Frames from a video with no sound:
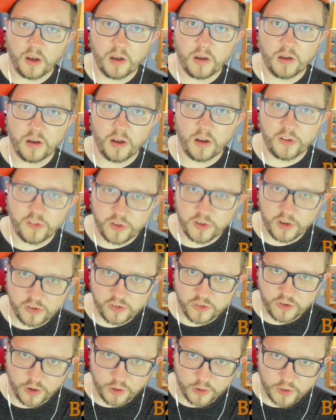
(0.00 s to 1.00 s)

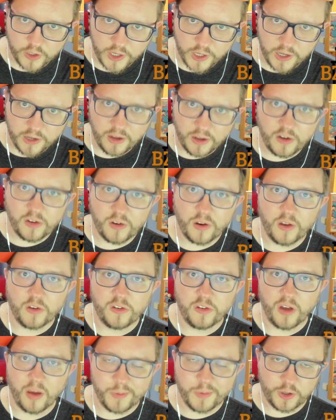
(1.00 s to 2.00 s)
Additionally,
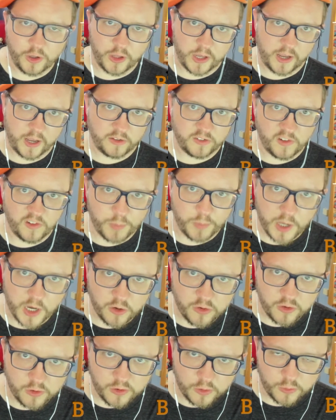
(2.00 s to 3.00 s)
double lands have been
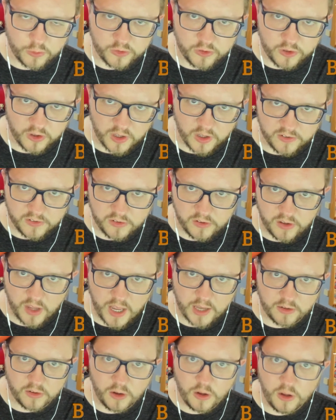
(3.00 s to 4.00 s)
introduced to this
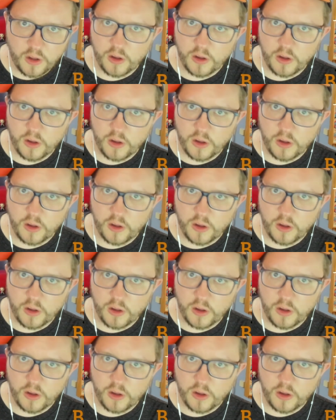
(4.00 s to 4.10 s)
set.